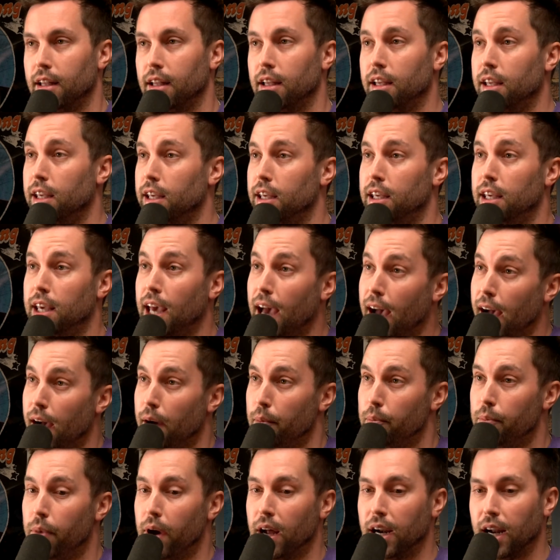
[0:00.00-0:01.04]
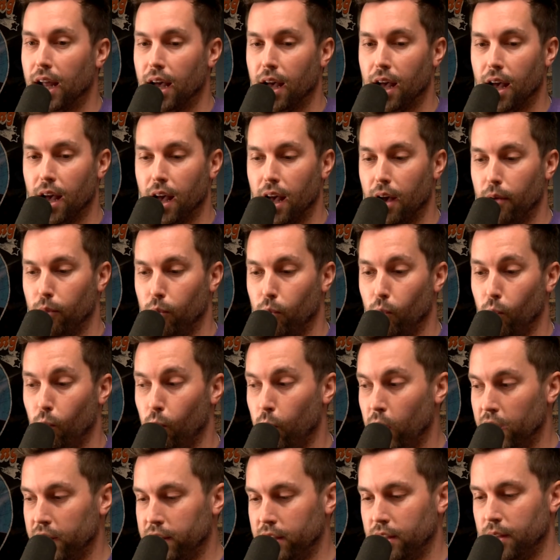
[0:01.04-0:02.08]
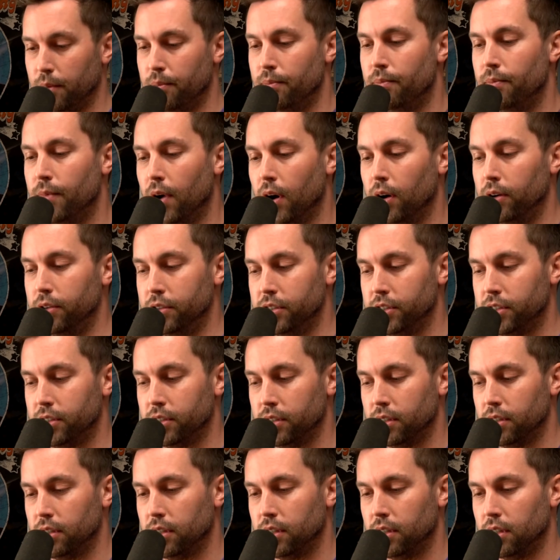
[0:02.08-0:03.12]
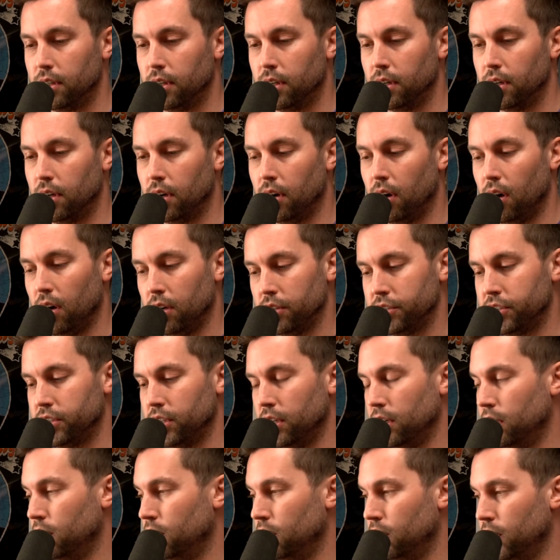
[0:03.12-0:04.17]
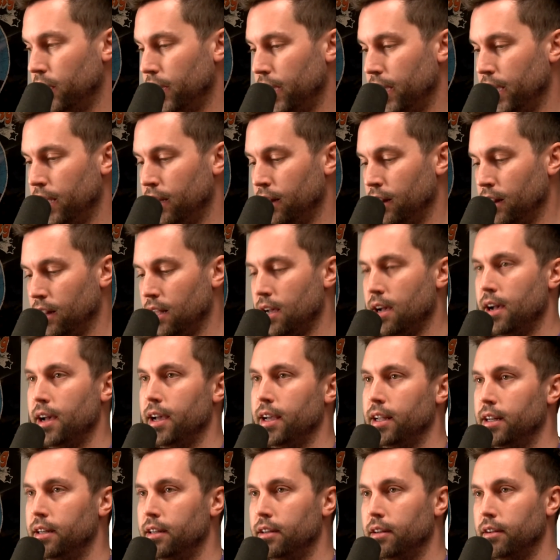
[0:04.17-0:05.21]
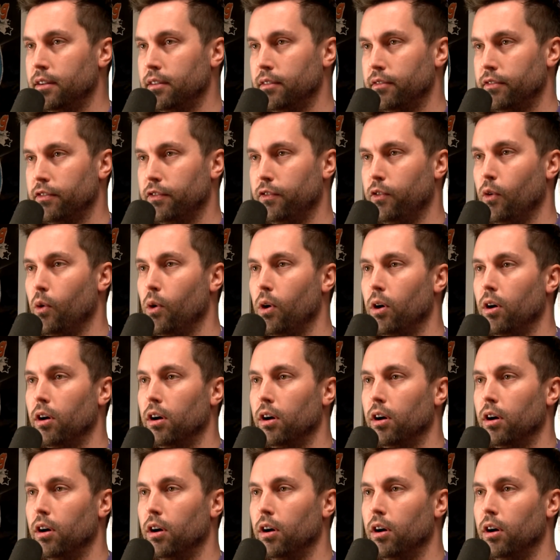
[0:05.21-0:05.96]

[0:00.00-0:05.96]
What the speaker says: Yeah. But with the most also in line for